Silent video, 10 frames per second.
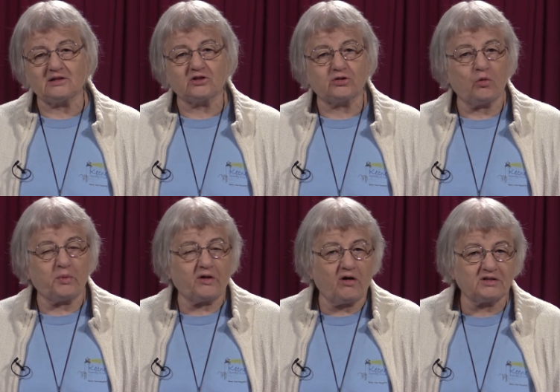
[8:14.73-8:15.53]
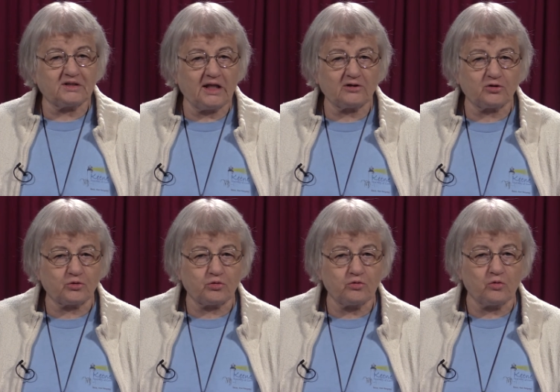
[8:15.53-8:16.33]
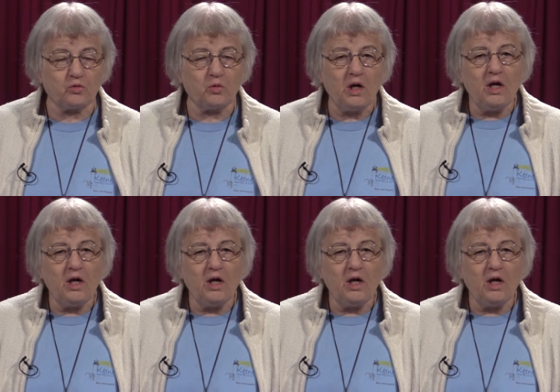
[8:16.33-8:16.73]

And so, because that's true,